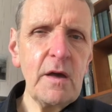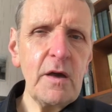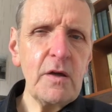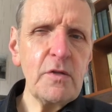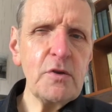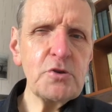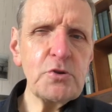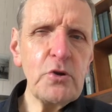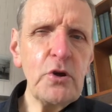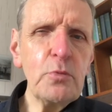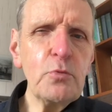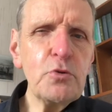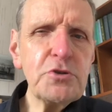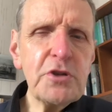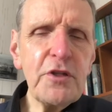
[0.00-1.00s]
There's
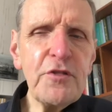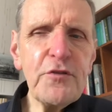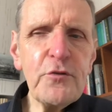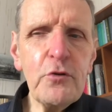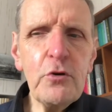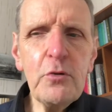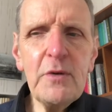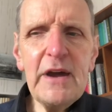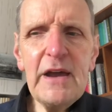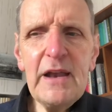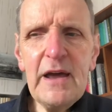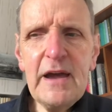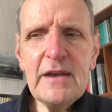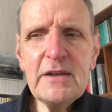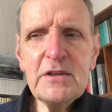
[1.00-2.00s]
almost a throwaway
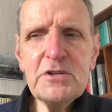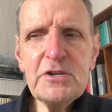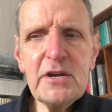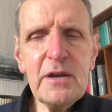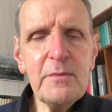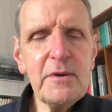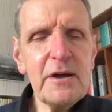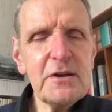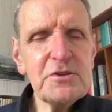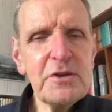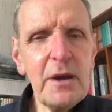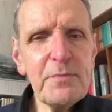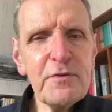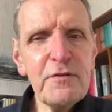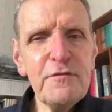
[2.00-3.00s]
line in Jeremiah
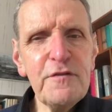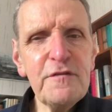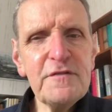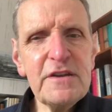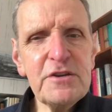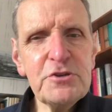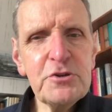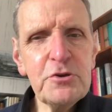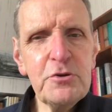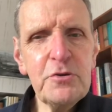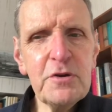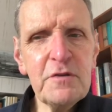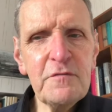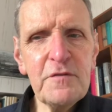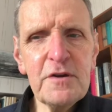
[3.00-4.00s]
chapter 52
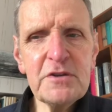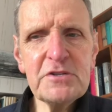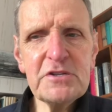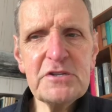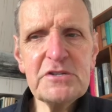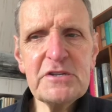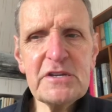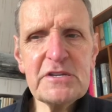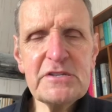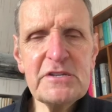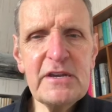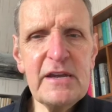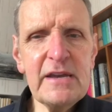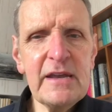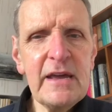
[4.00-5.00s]
and verse
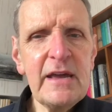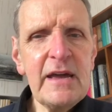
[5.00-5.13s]
16.